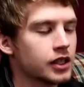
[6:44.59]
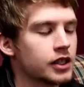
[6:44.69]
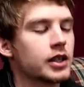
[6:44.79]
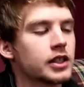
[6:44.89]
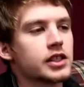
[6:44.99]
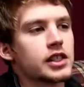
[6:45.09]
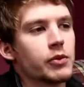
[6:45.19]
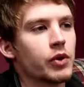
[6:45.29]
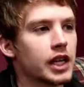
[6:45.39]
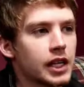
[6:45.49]
Not the
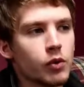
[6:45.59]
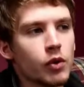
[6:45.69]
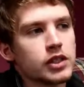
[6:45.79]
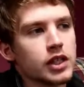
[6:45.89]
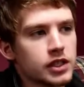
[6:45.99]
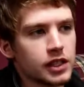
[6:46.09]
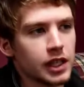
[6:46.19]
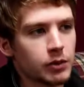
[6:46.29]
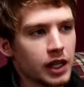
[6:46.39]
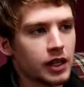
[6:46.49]
same way He wants us to
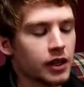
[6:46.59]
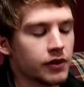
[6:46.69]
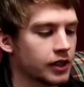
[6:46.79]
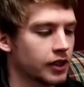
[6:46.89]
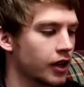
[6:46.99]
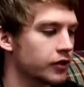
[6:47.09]
keep that covenant.